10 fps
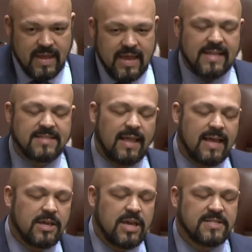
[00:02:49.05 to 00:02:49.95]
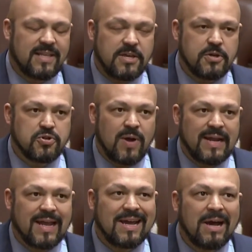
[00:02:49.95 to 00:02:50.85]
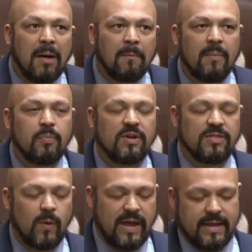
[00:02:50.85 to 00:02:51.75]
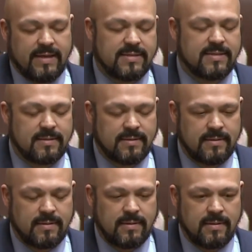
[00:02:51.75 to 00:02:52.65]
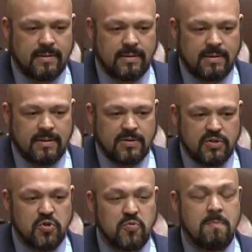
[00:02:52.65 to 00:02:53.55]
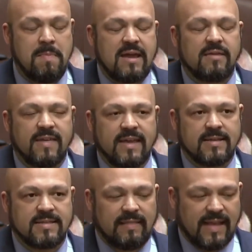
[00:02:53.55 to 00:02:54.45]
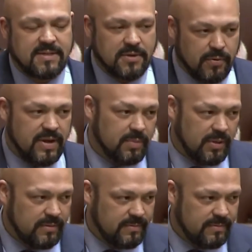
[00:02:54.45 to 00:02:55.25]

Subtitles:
It's like you're trying to come up with ways to make things less agreeable.